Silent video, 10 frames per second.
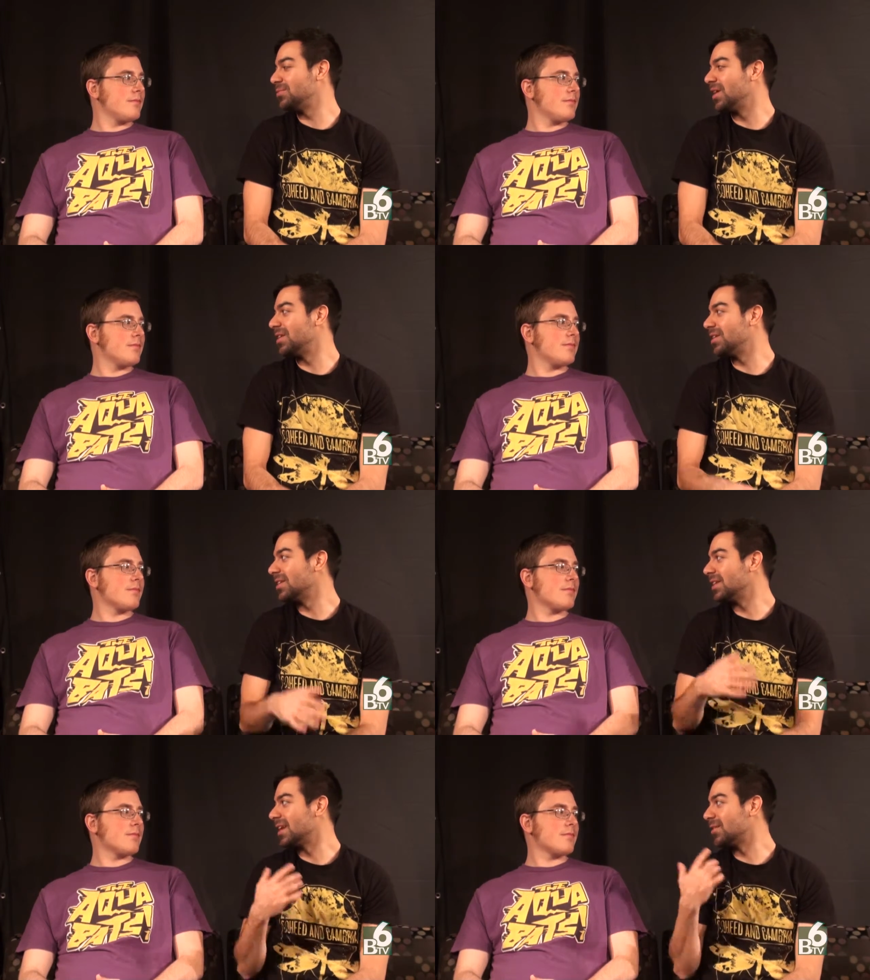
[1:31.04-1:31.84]
Speaker 1: about
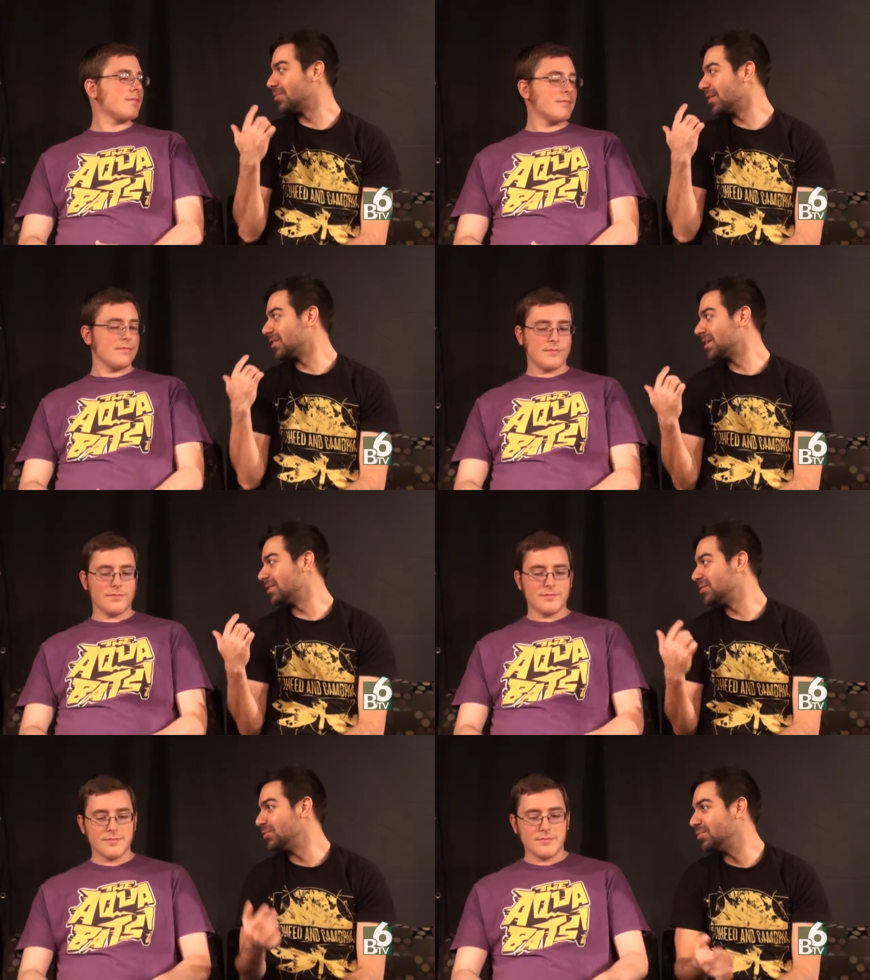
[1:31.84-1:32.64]
it, like about
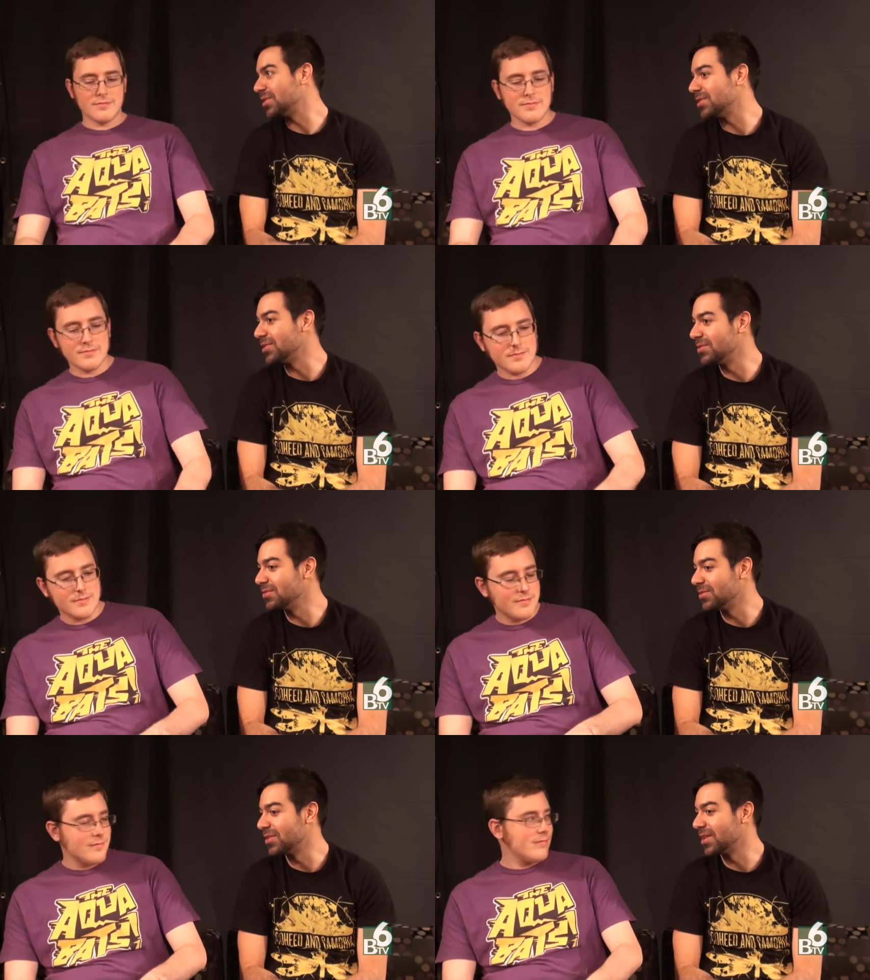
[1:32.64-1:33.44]
kids who played
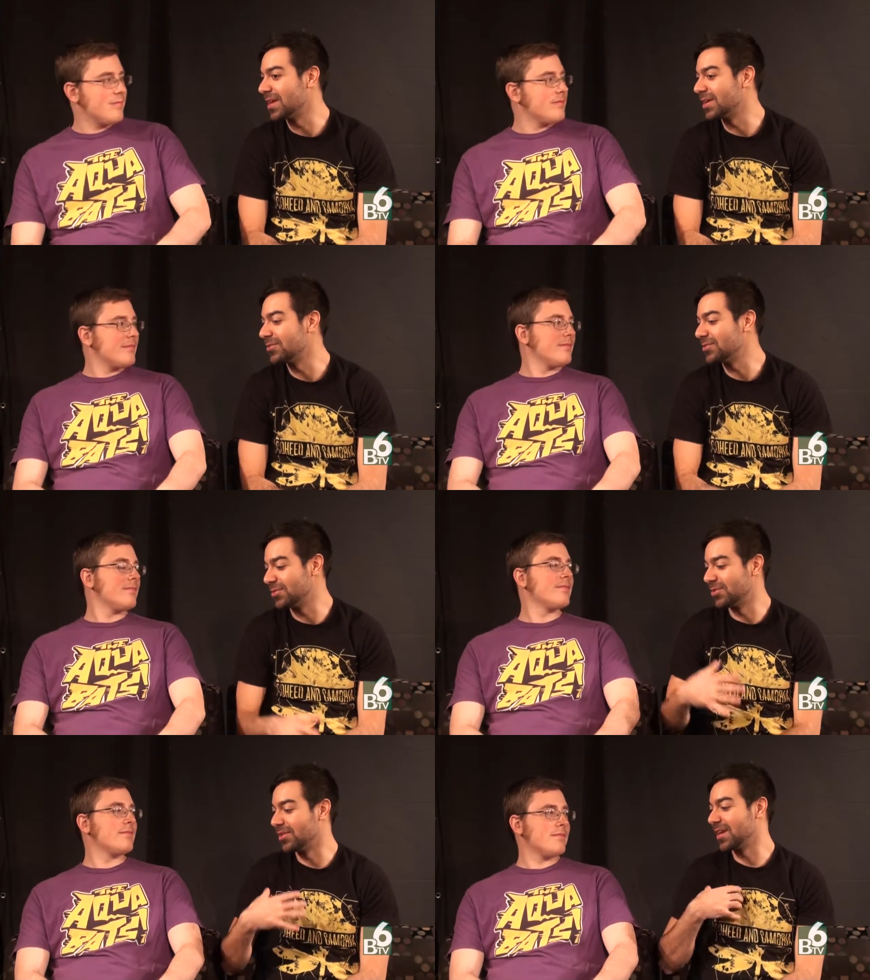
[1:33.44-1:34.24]
with Legos
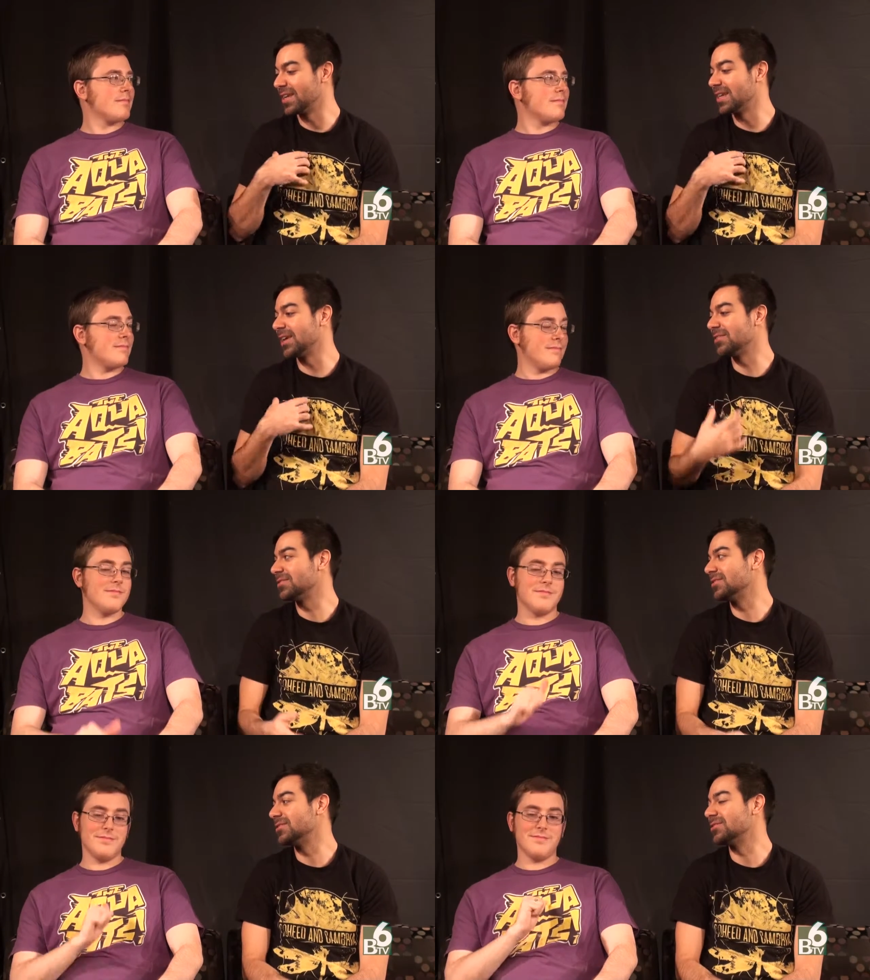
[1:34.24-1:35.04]
who are like now,
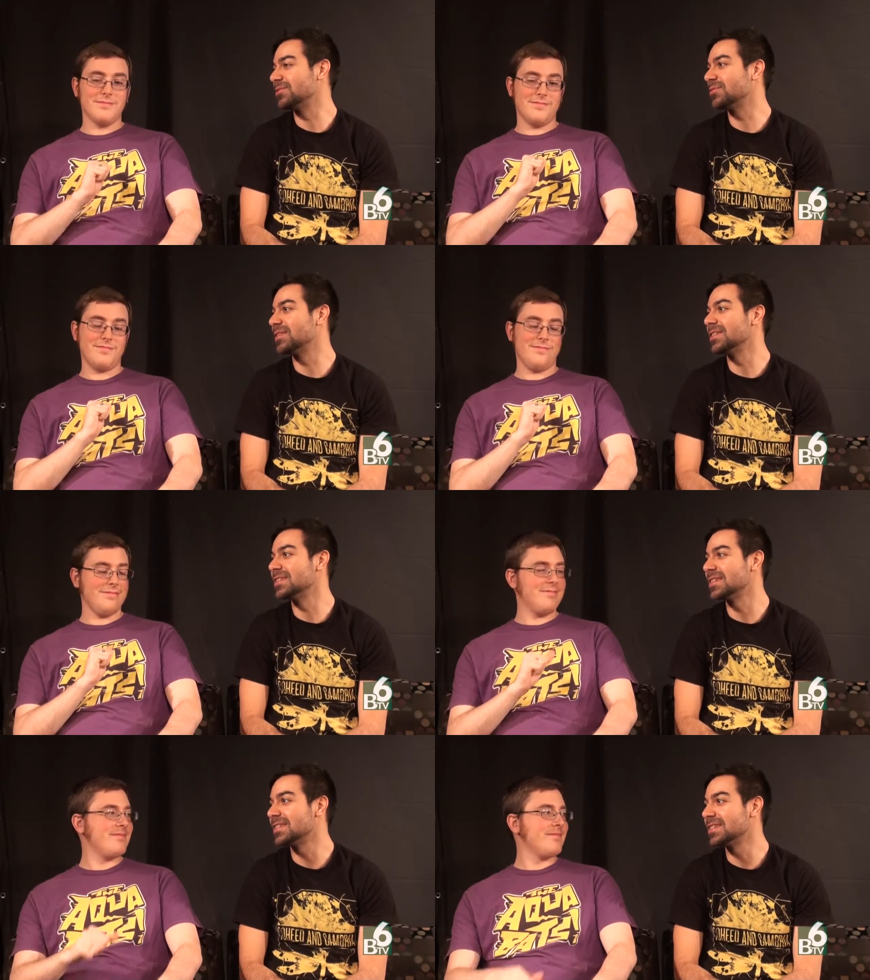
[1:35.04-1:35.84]
you know, in their
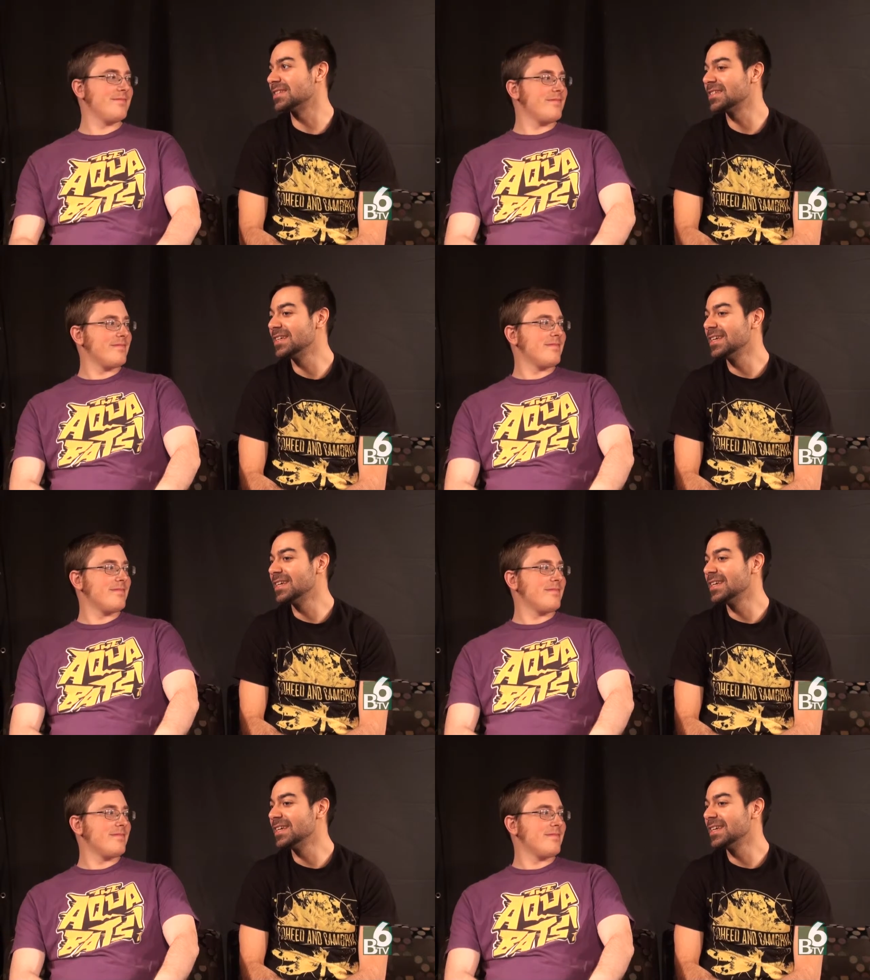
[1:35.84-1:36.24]
twenties like us,